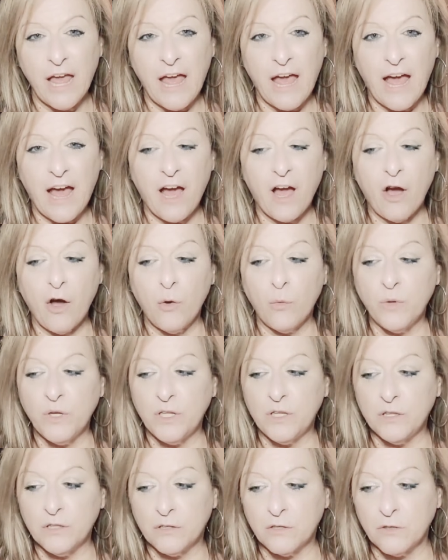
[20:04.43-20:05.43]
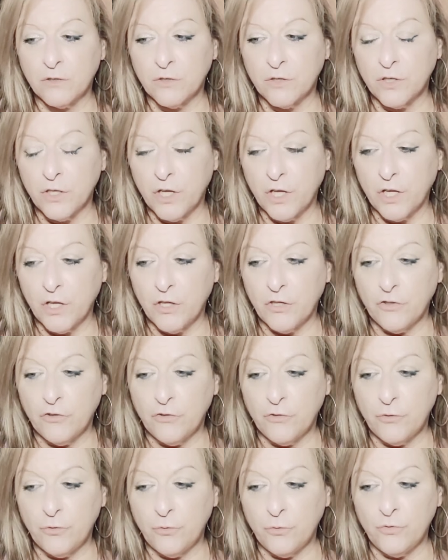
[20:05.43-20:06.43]
How we learn
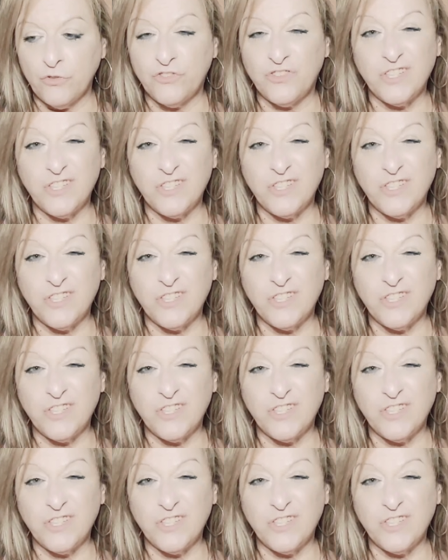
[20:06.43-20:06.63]
to